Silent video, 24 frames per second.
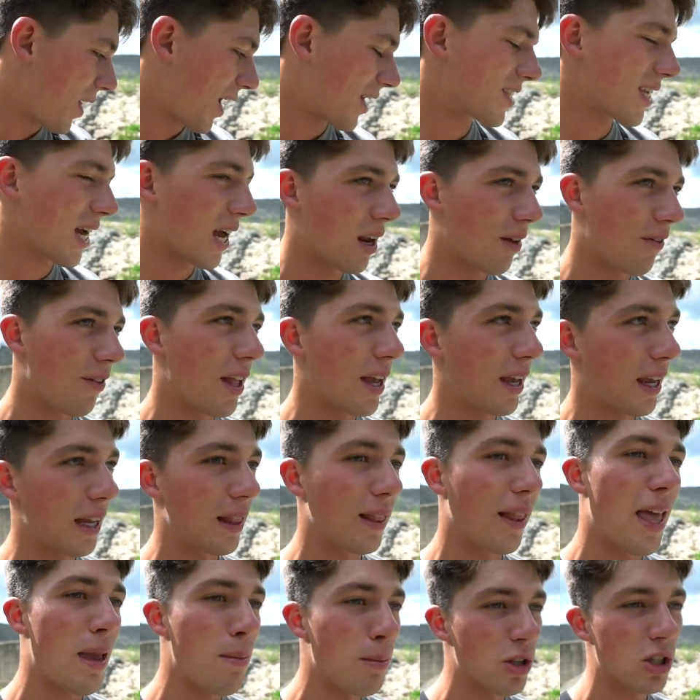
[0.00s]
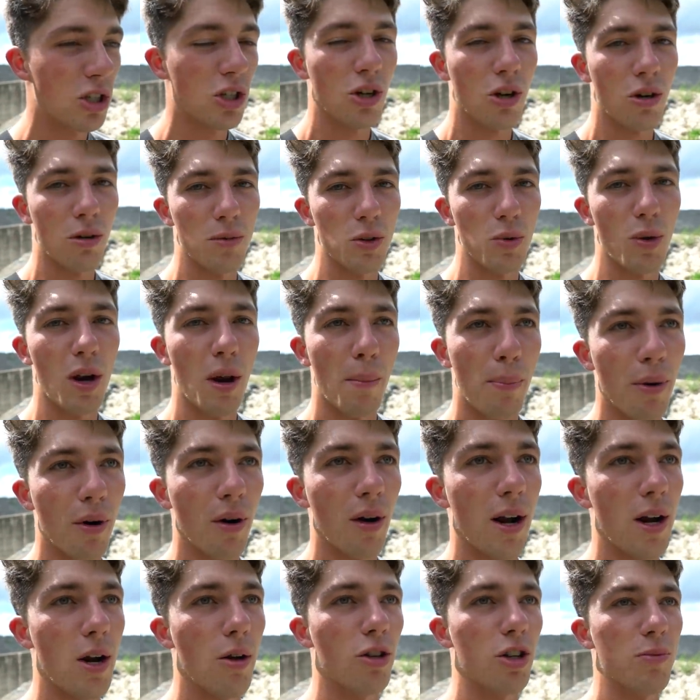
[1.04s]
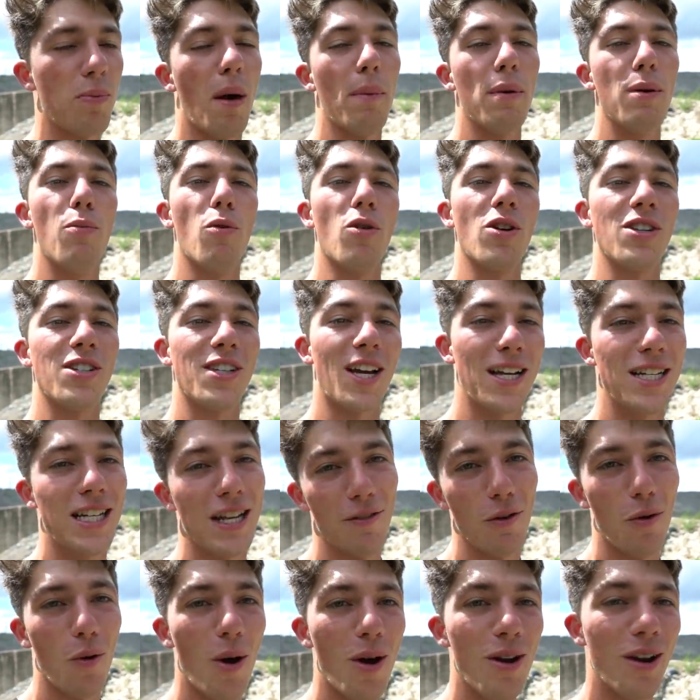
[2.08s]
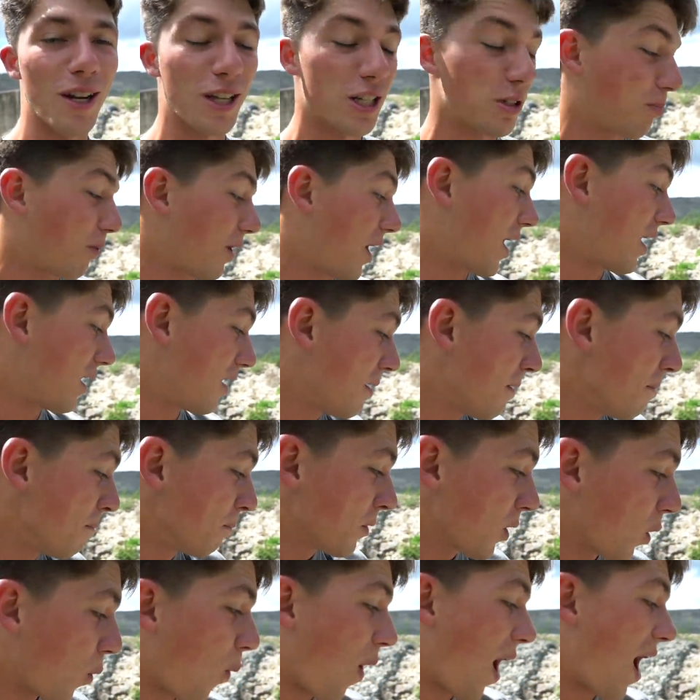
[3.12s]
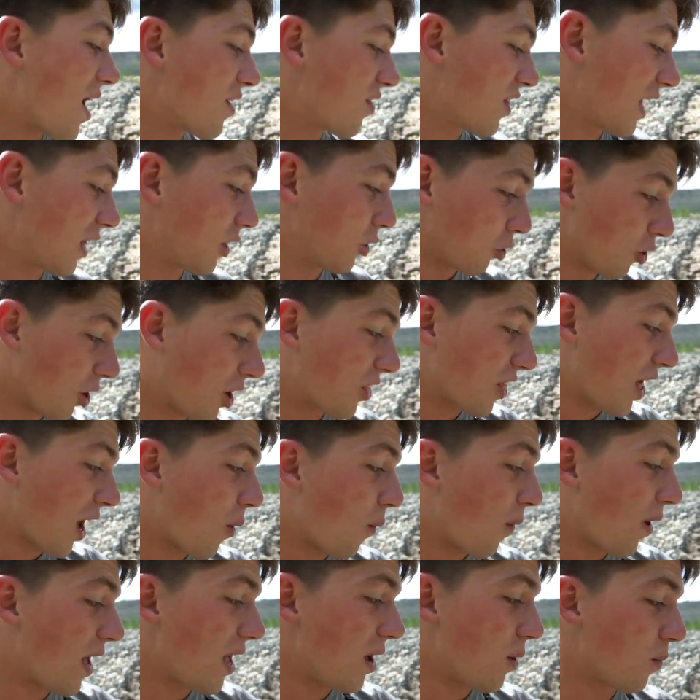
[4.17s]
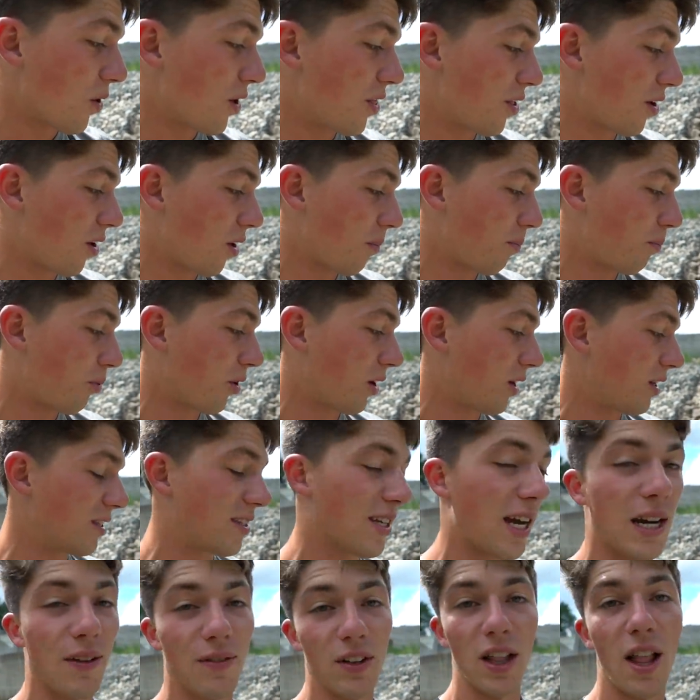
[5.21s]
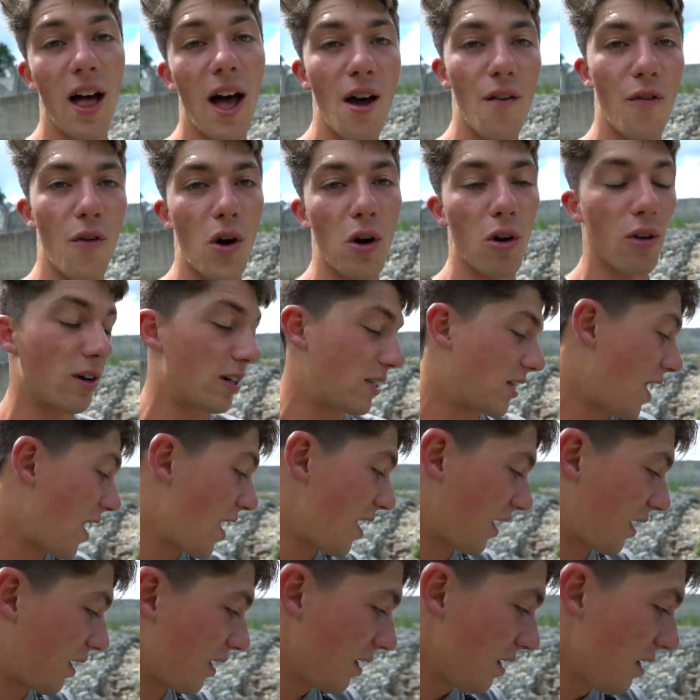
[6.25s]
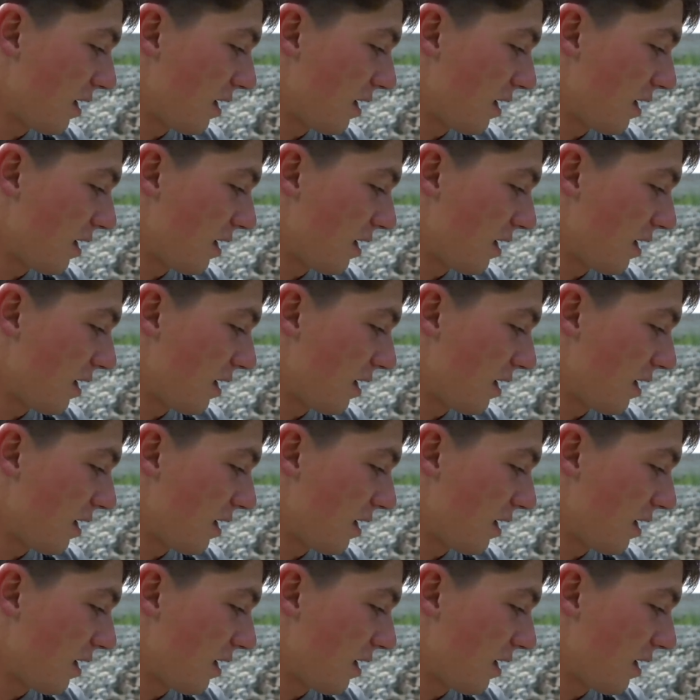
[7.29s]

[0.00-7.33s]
That's kind of like in layman's terms way to put it. I know there's probably more scientific way to explain why they look that way when they're put inside of a live well or a tank.